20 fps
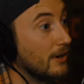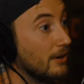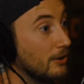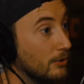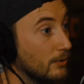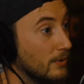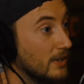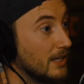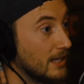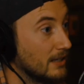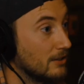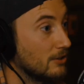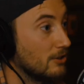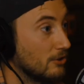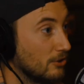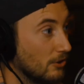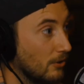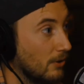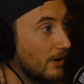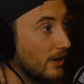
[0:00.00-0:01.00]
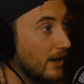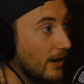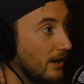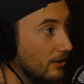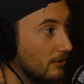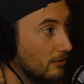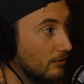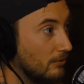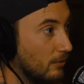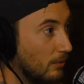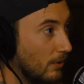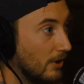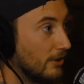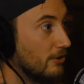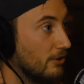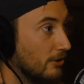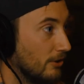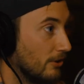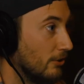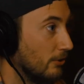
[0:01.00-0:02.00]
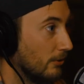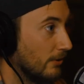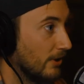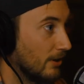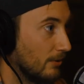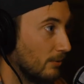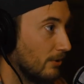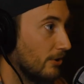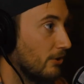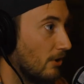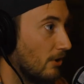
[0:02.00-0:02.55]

who gets joy out of what you're doing and what you're